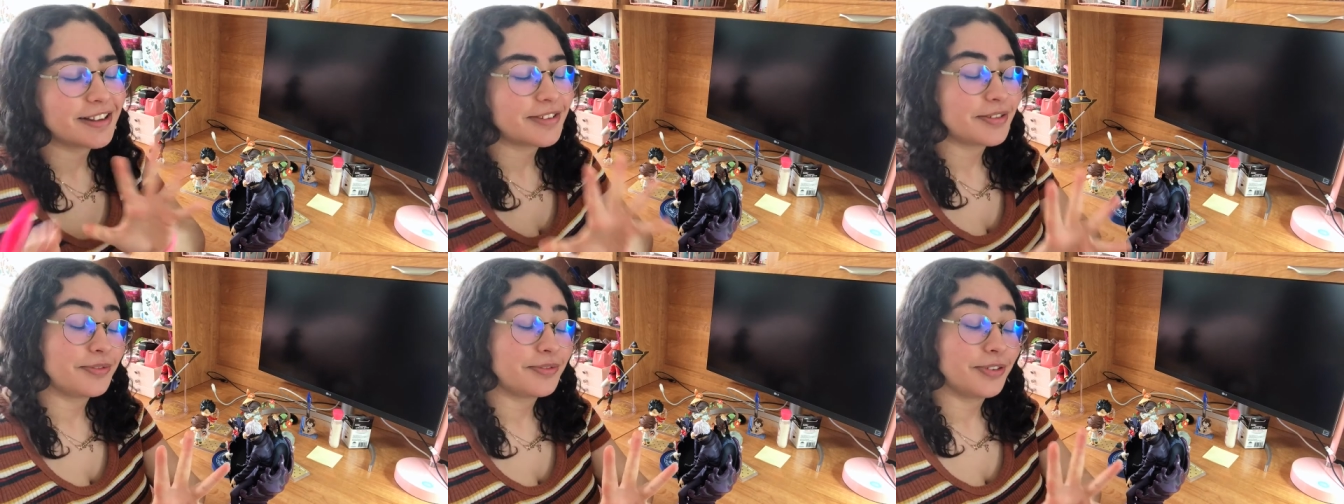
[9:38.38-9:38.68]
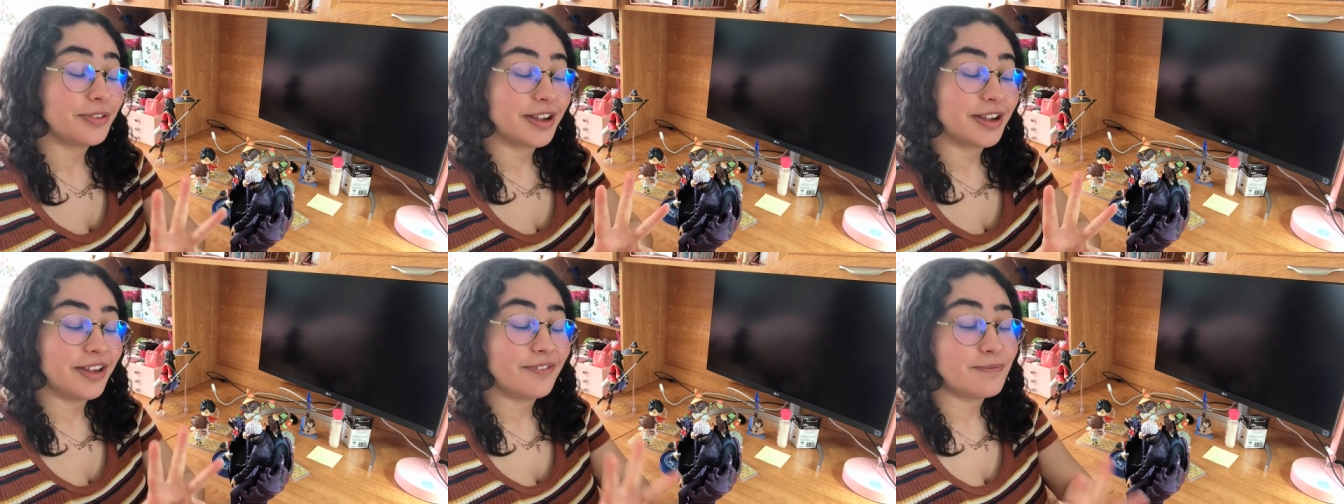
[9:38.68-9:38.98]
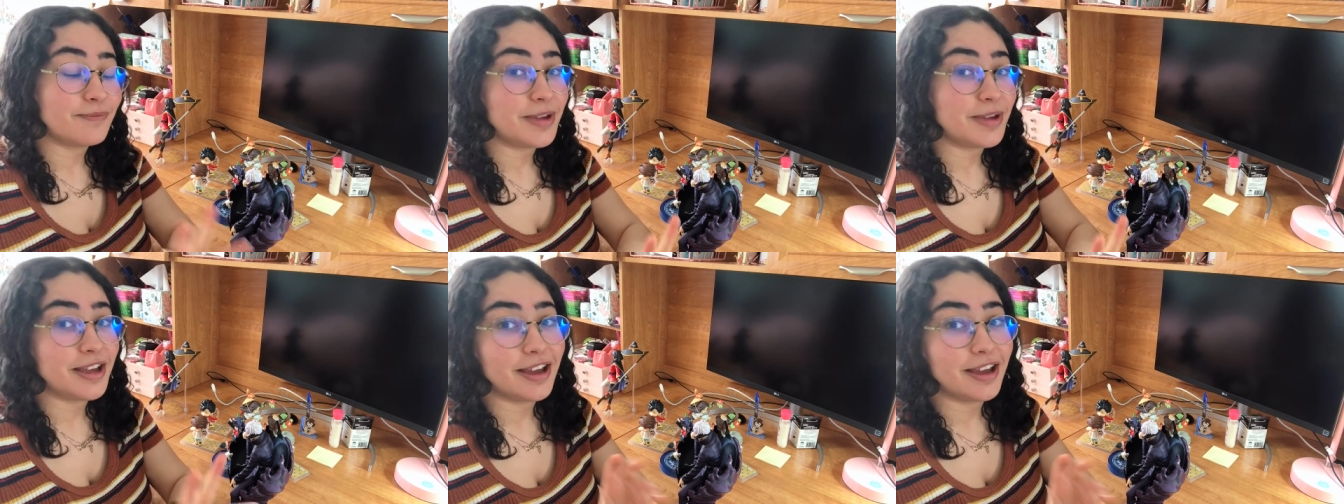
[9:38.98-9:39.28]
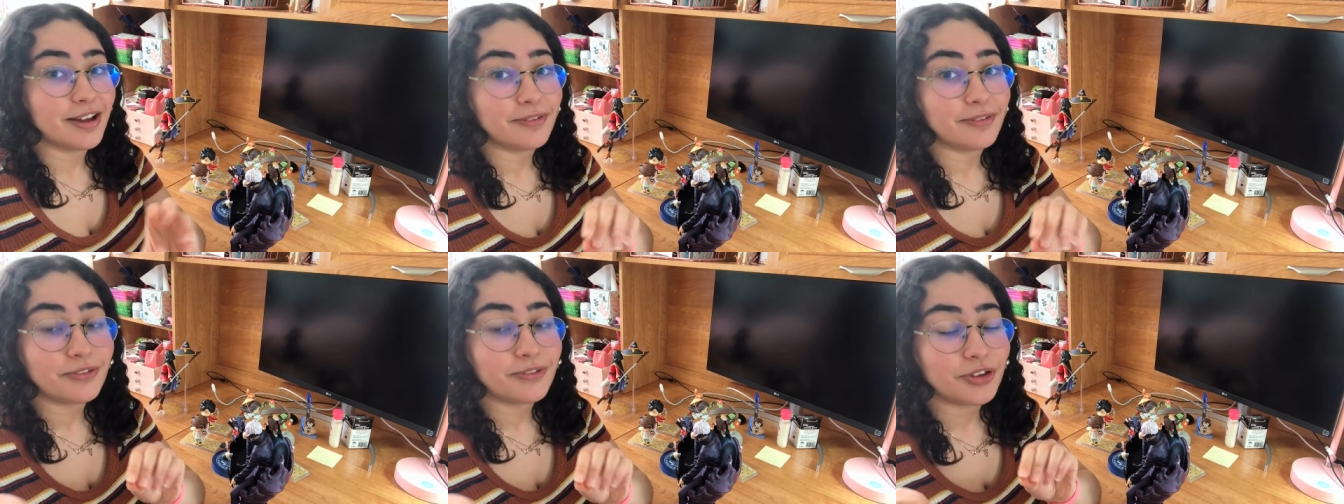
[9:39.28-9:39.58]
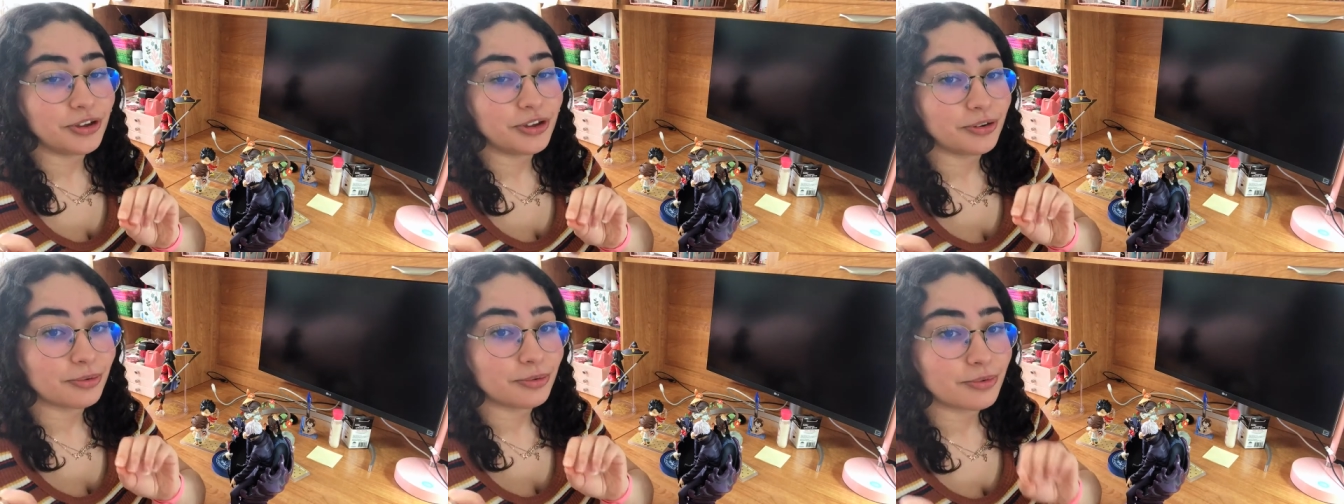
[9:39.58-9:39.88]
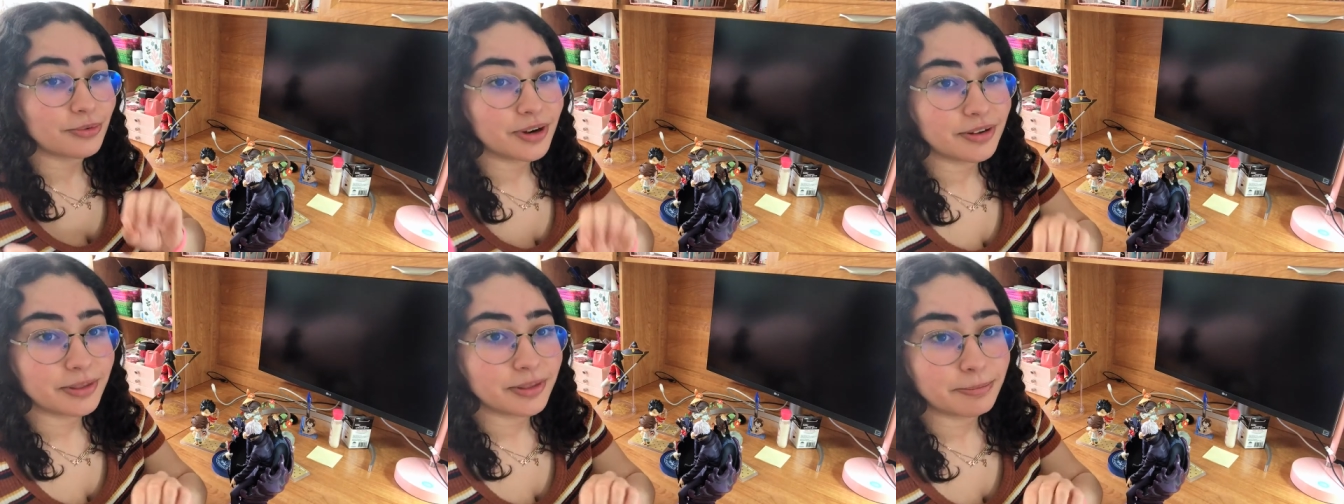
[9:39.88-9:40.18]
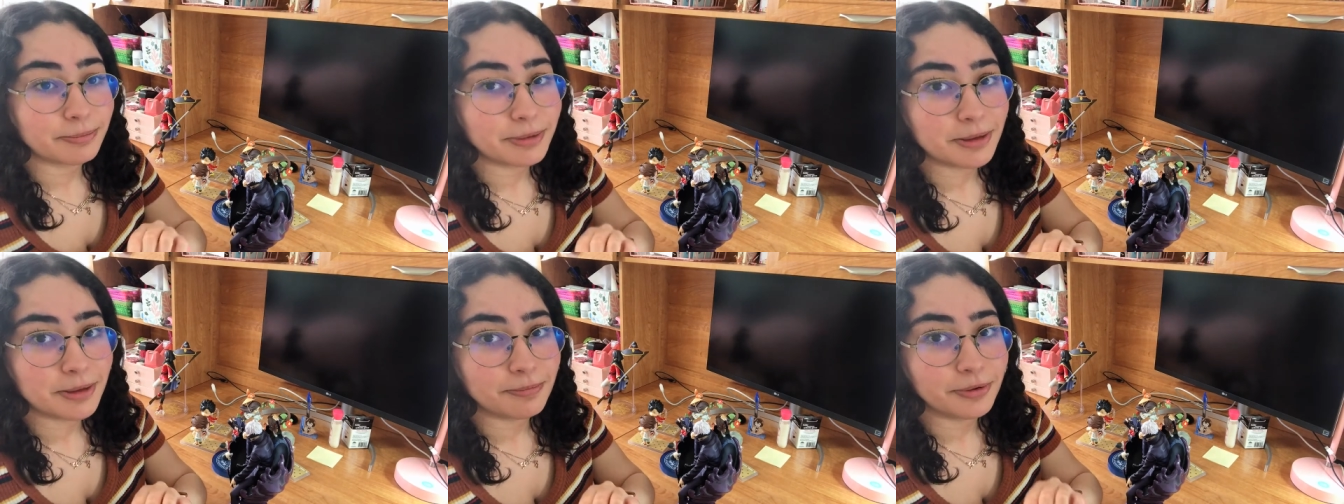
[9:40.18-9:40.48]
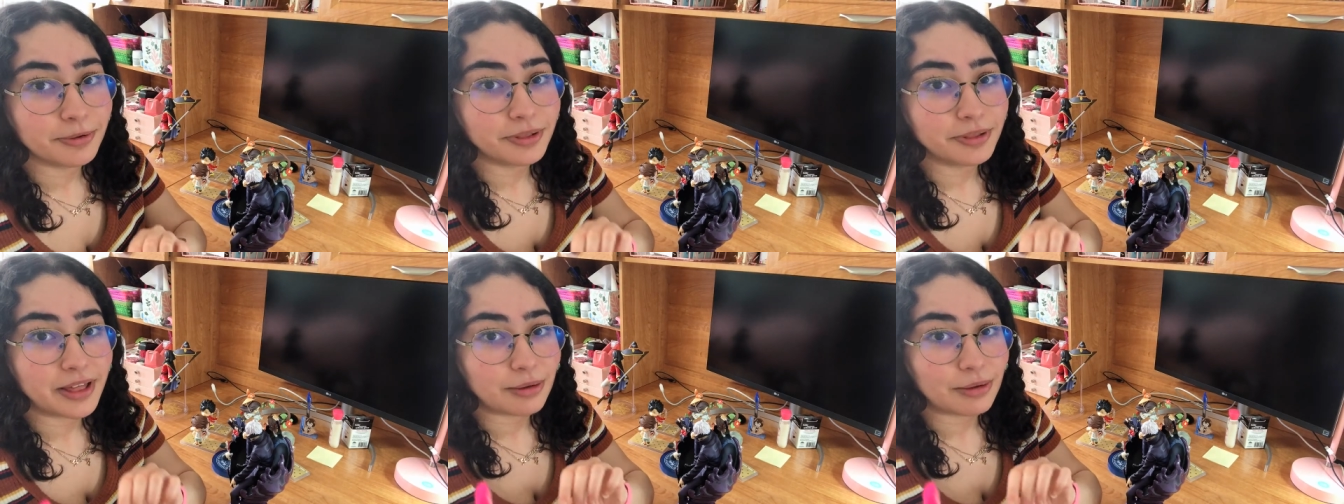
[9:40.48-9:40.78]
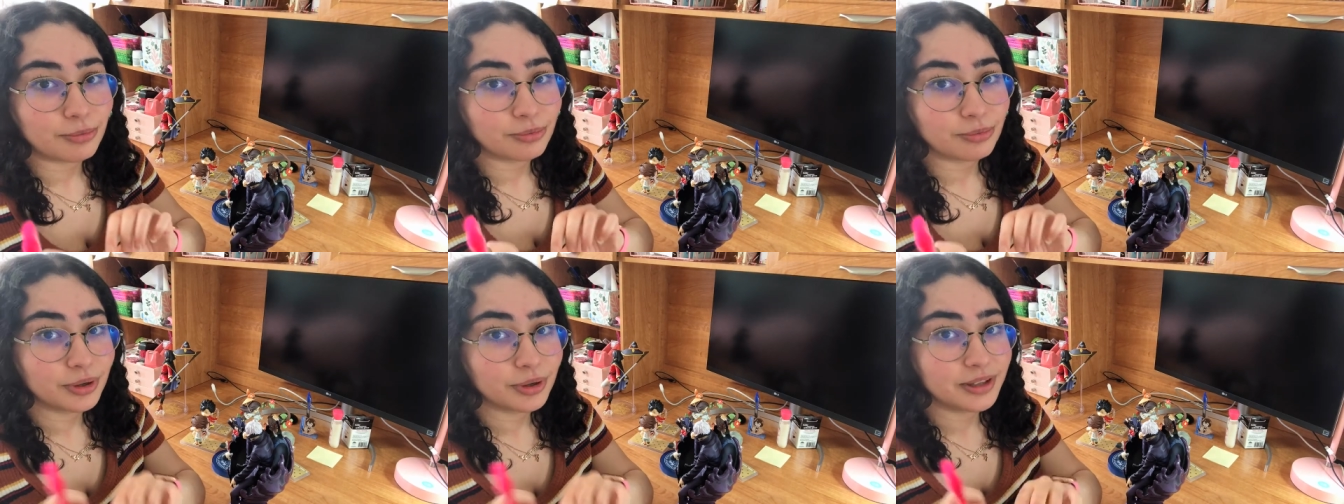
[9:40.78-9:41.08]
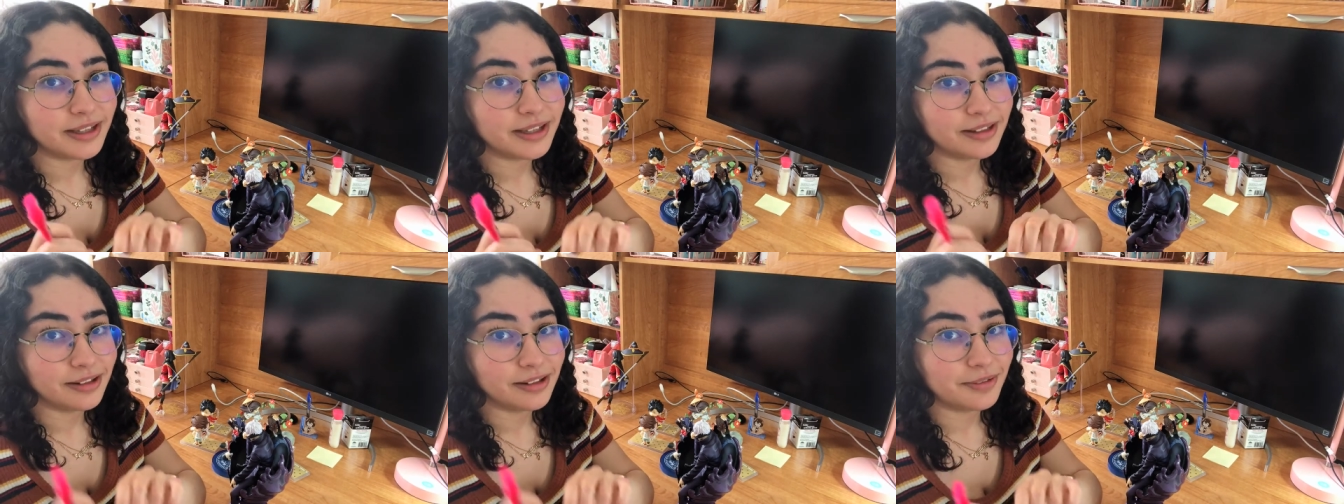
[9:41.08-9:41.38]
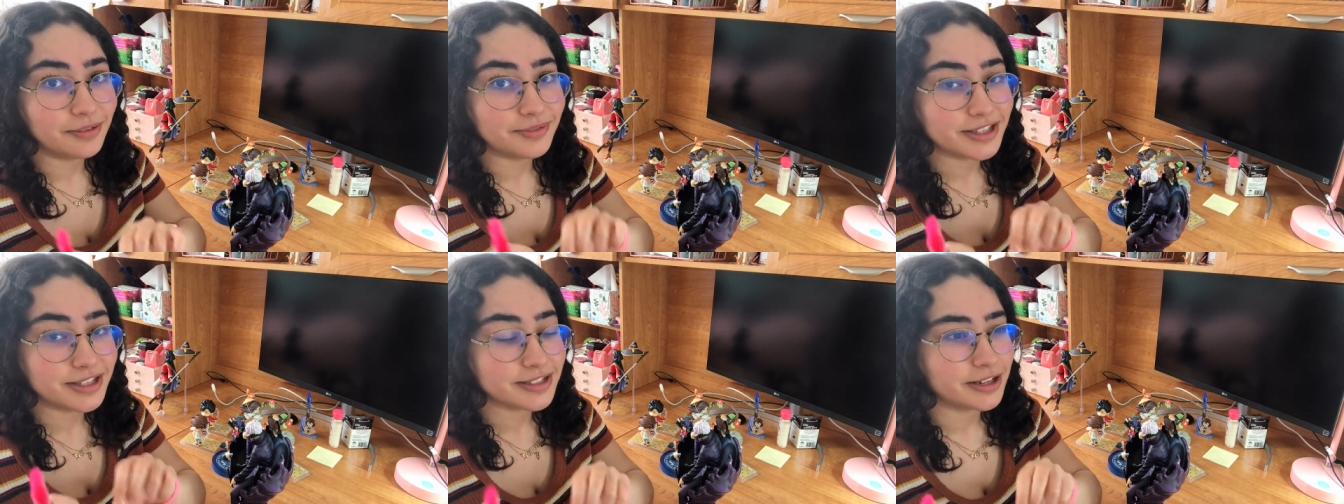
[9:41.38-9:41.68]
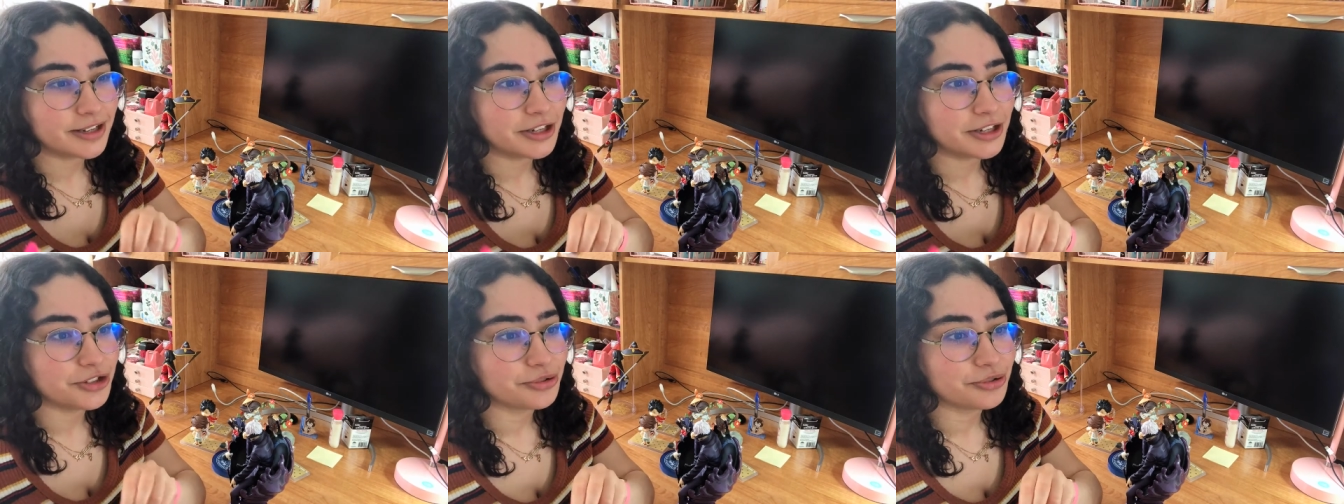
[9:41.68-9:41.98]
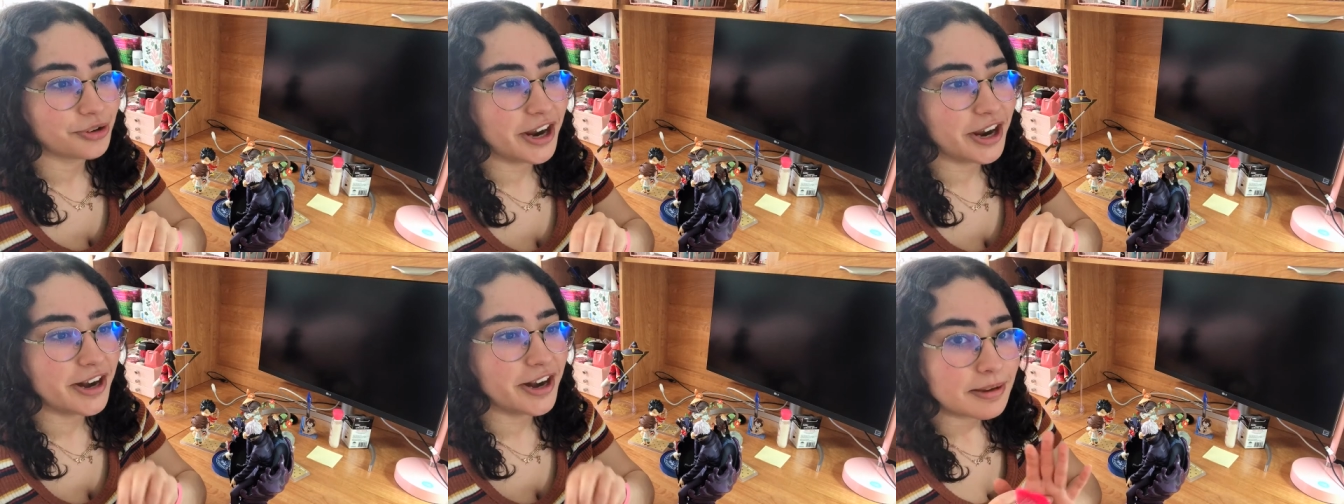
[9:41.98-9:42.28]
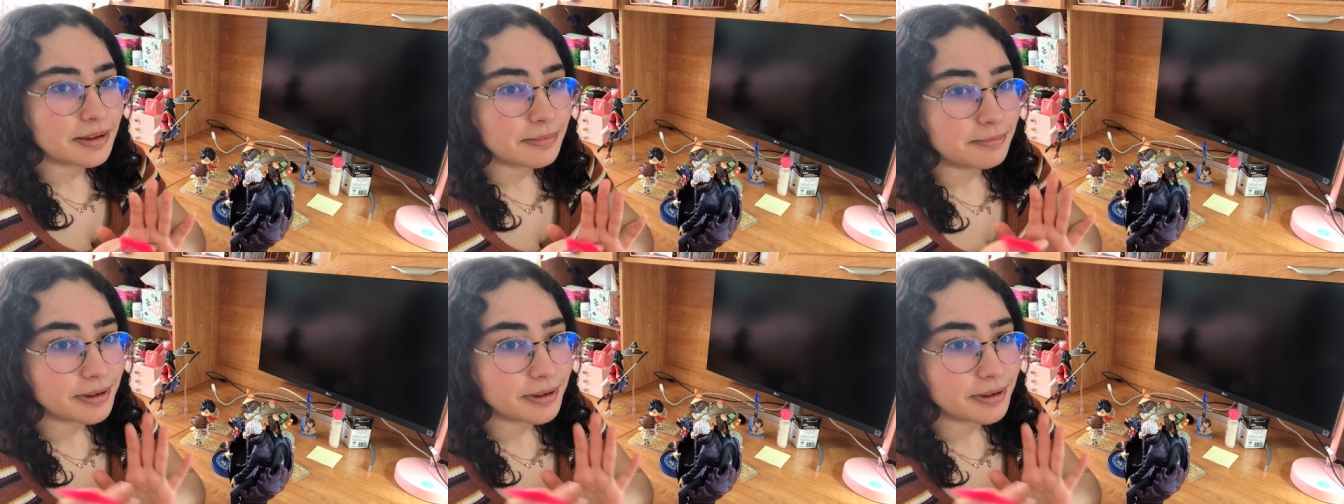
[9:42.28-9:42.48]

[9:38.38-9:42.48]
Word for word: forgive me if you're one of the people that really love this Nendoroid,